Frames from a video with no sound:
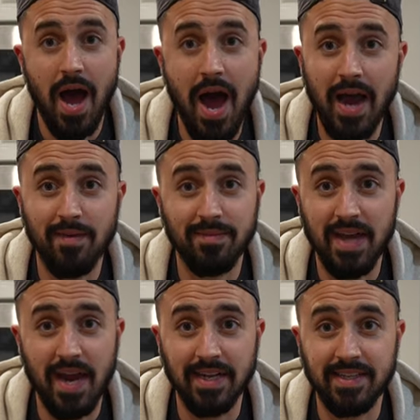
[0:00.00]
I am
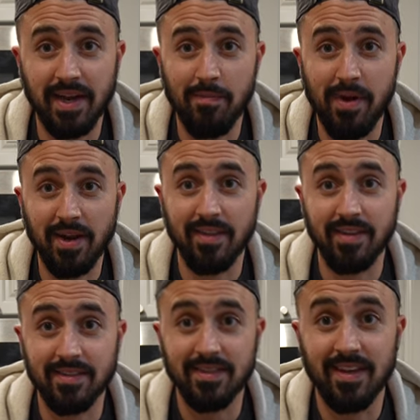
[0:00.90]
dying to take a bite of
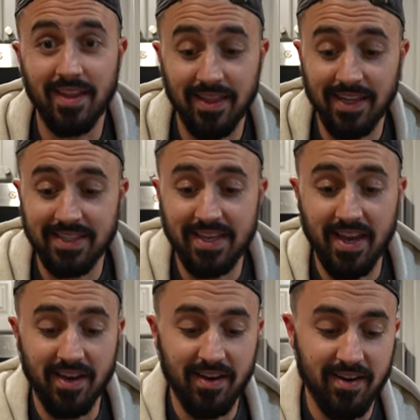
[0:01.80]
these. Let's
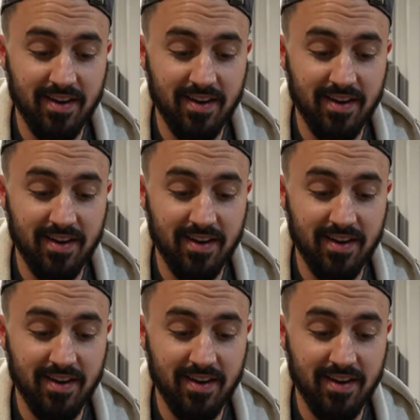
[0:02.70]
get it.